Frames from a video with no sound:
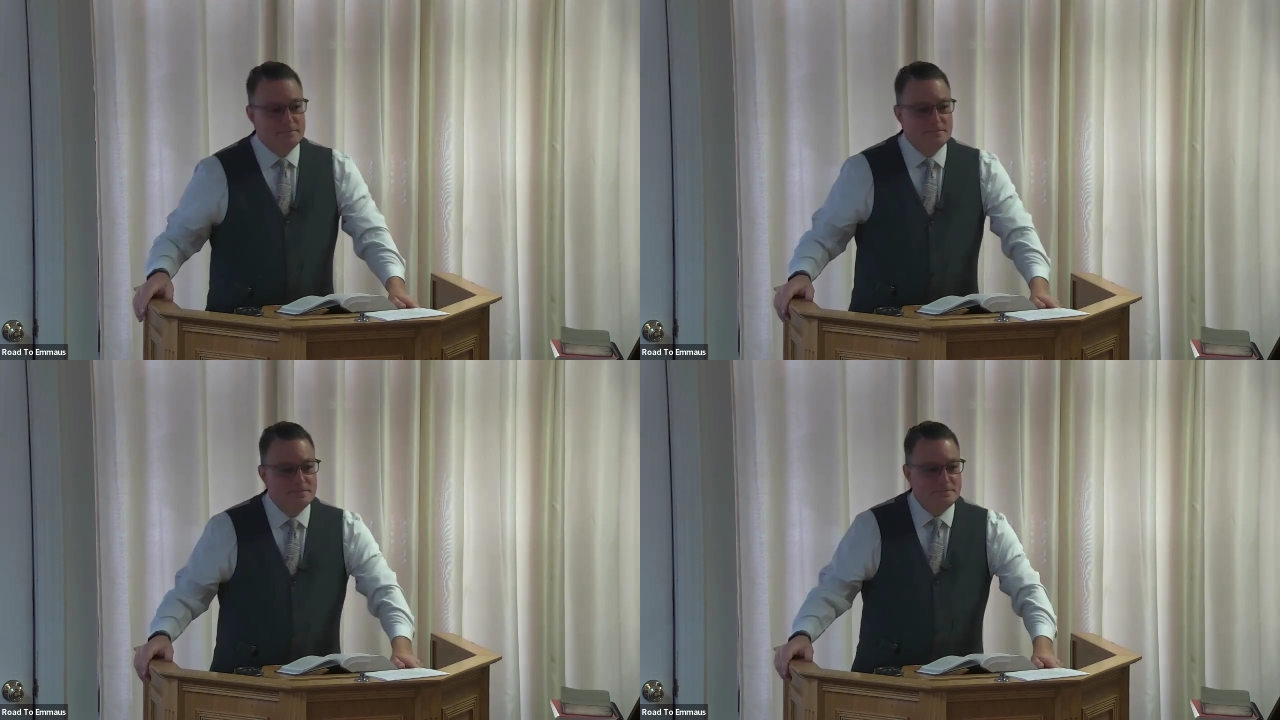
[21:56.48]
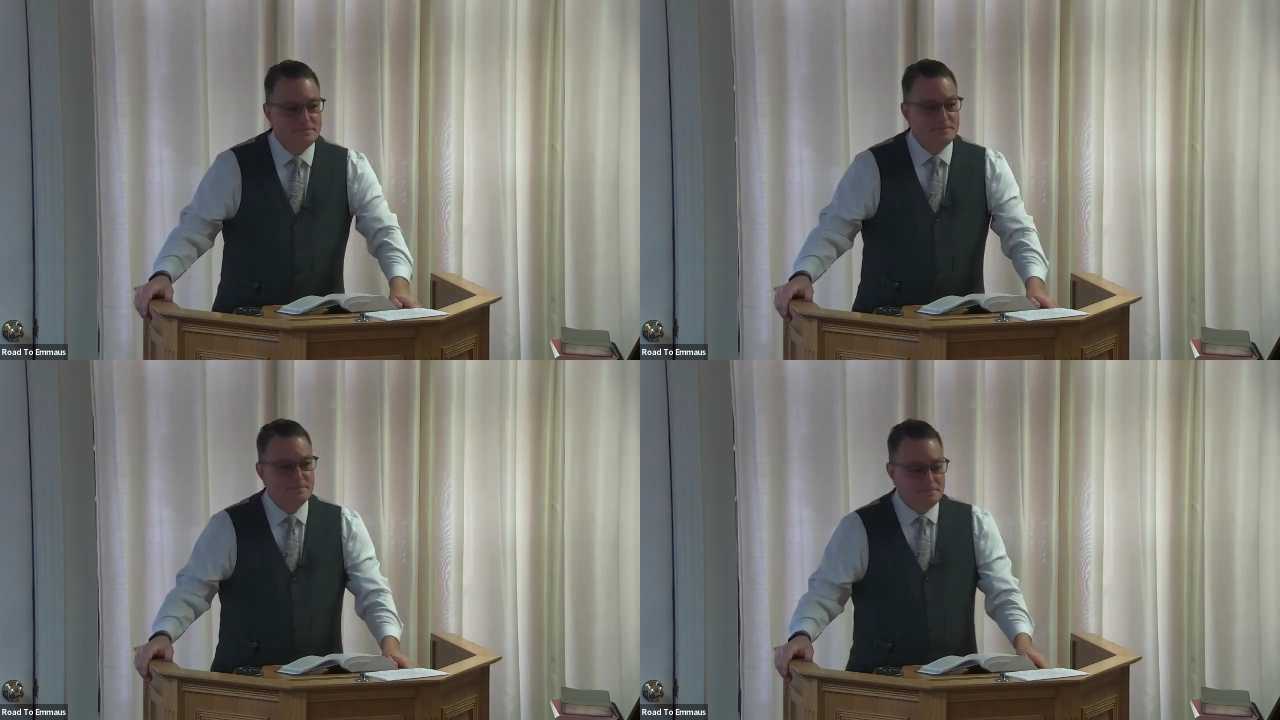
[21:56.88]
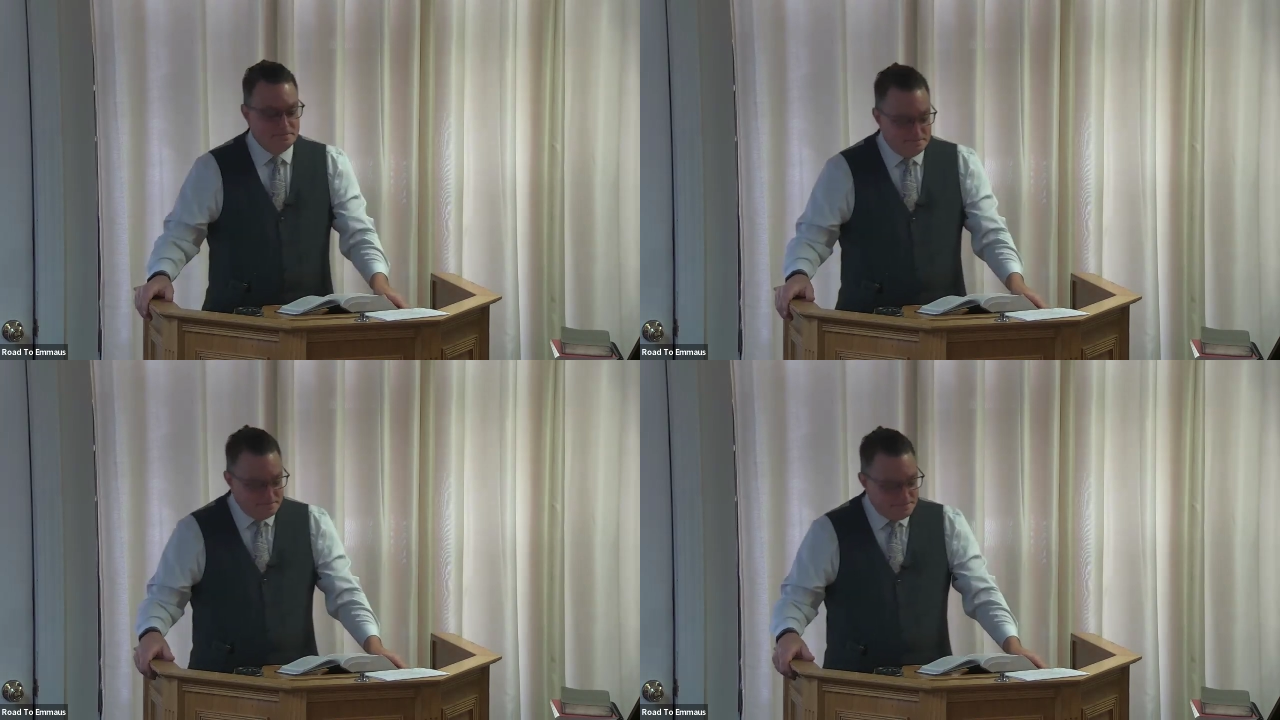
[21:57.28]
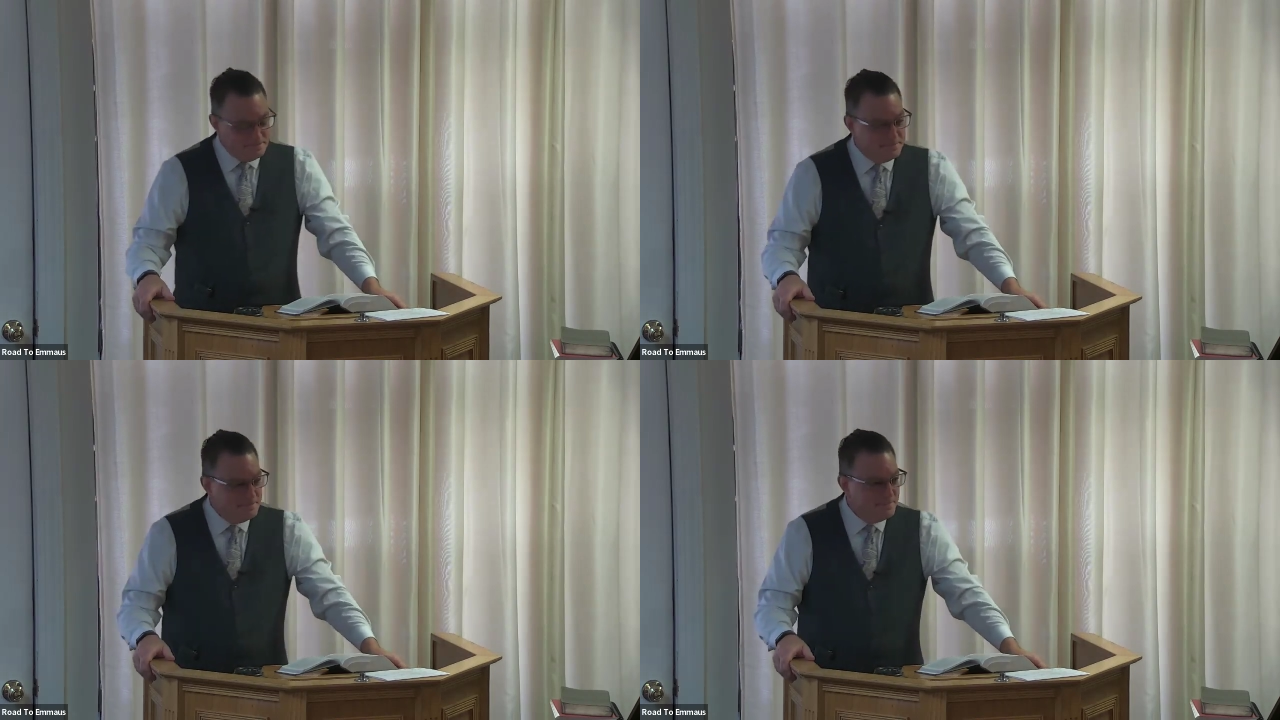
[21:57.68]

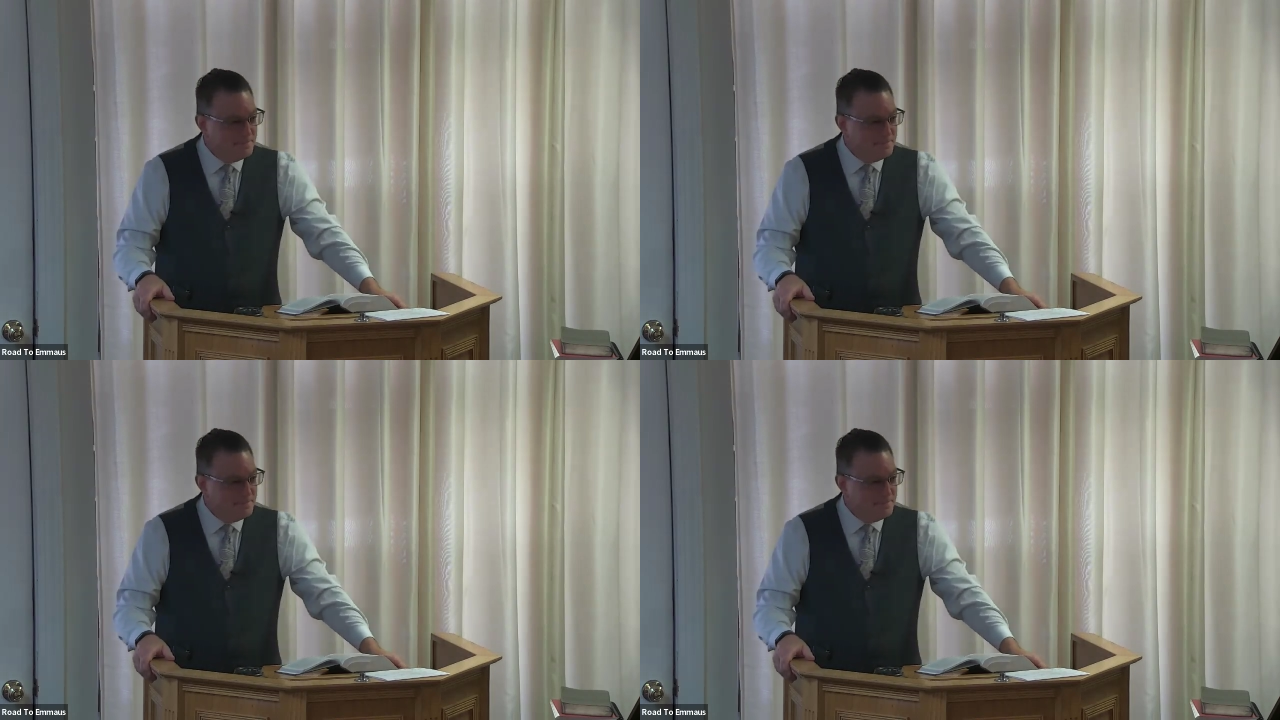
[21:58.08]
[no speech]